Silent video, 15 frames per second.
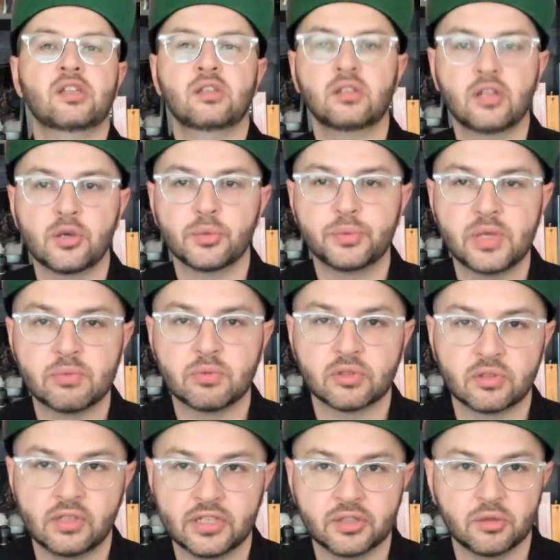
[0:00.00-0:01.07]
You know, people
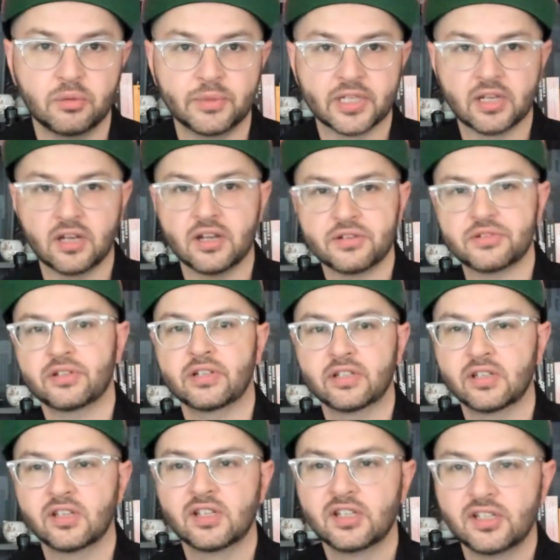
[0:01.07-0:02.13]
are like, oh my gosh, like
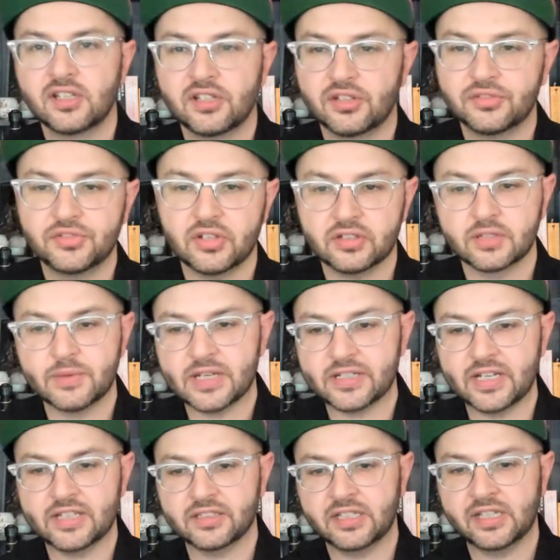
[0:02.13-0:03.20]
you're talking about
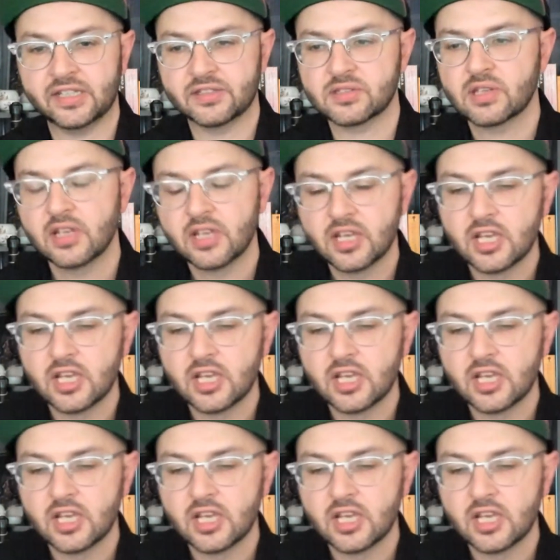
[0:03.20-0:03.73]
aliens.